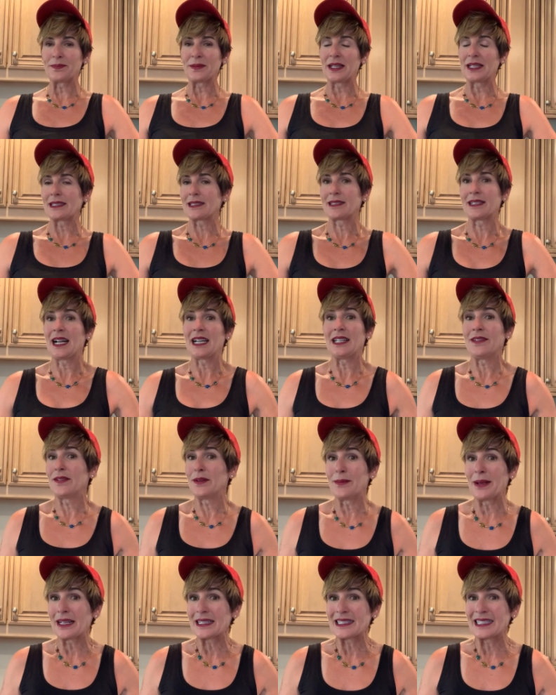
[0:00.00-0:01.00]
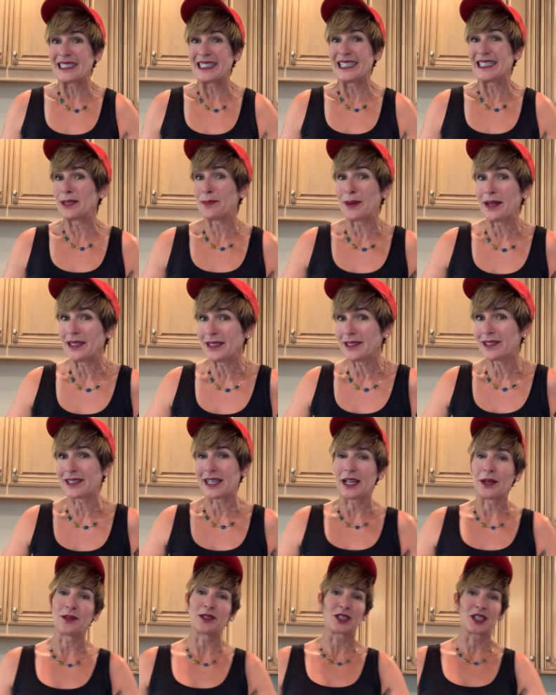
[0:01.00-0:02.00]
It's not even Mexican Independence
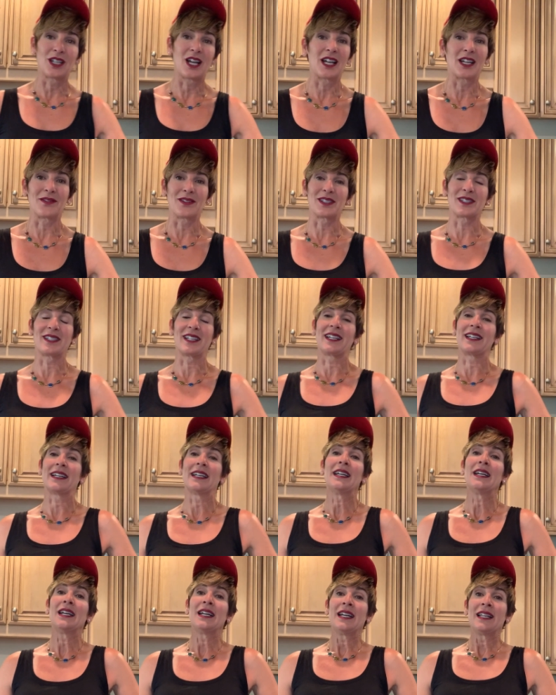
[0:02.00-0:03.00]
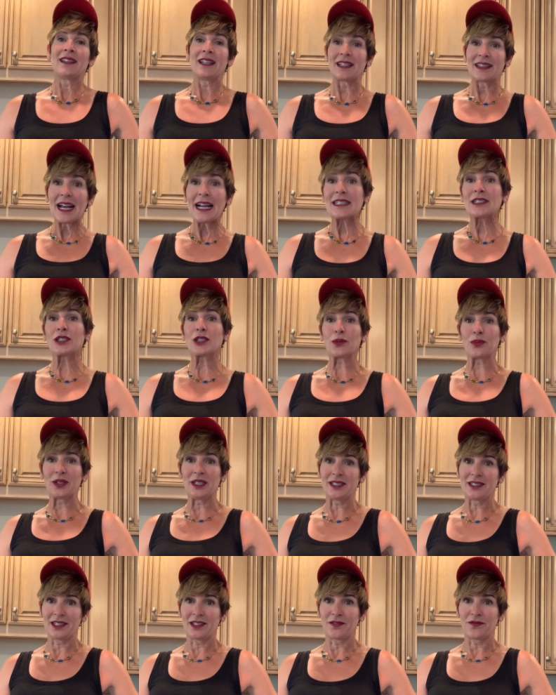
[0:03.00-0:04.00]
Day, which a lot of us think think that's the
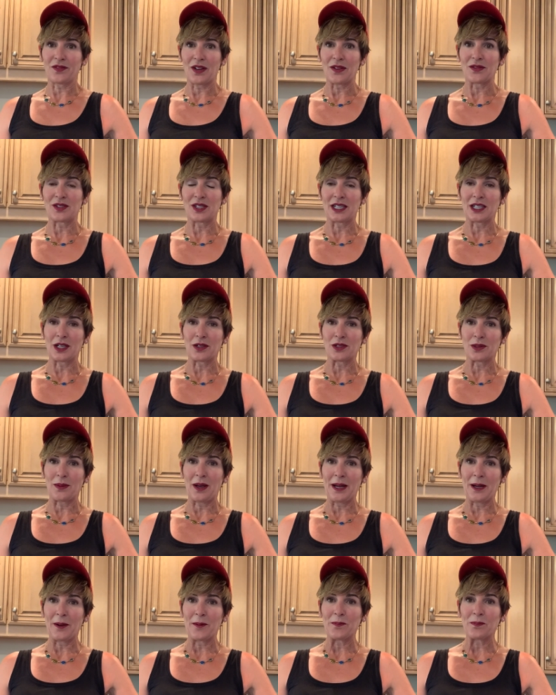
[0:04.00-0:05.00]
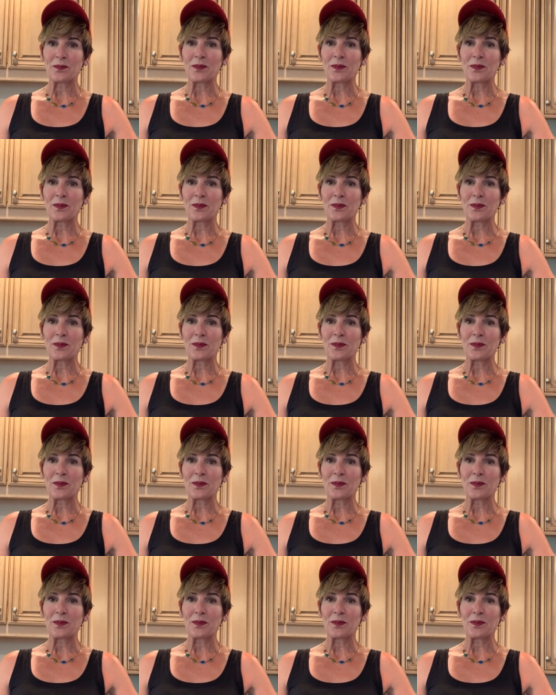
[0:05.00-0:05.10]
reason of Cinco de Mayo.